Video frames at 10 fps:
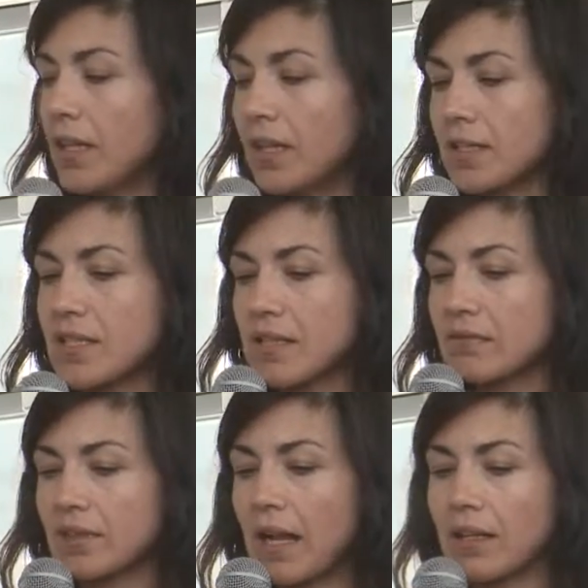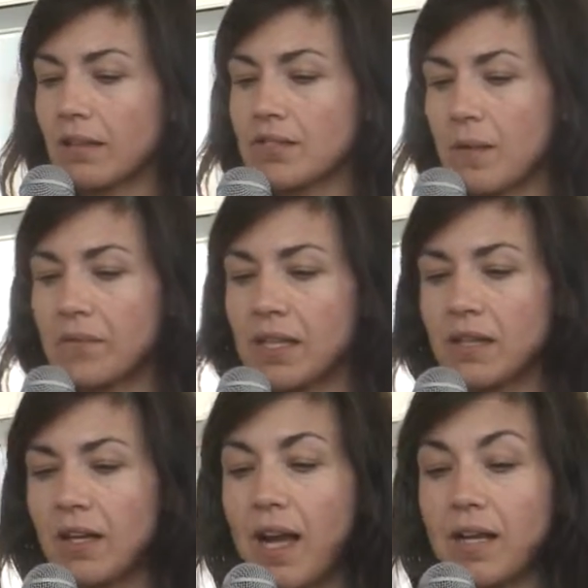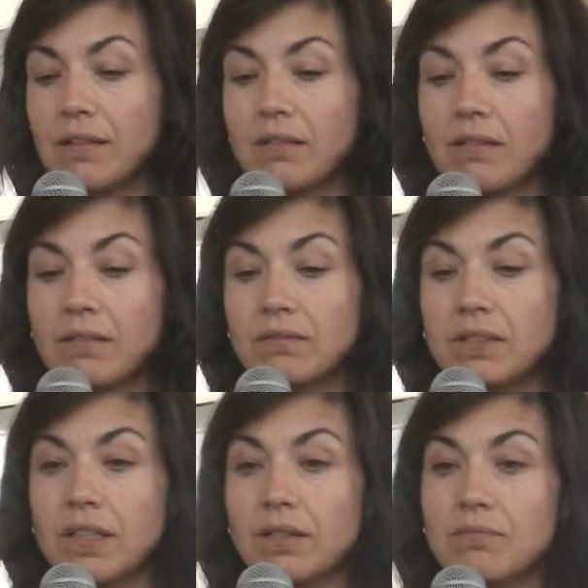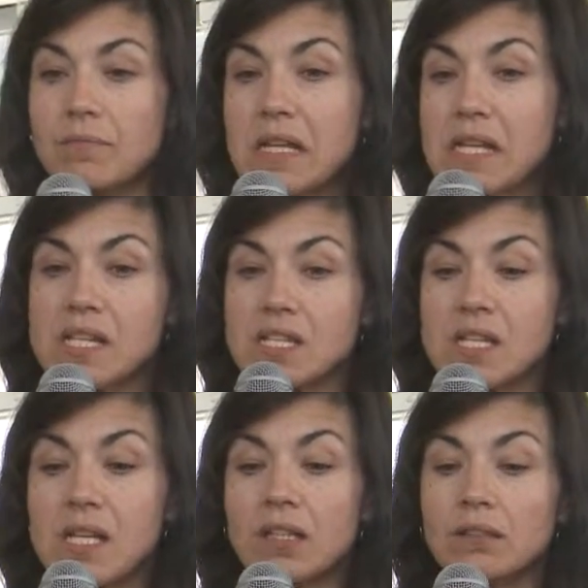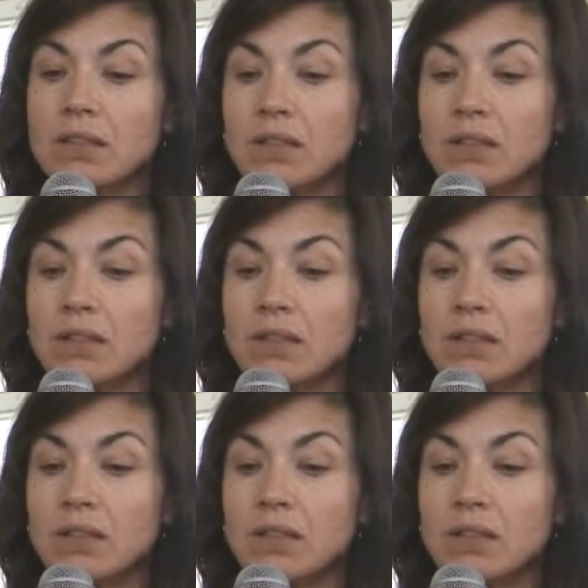as uh, telling something and the easy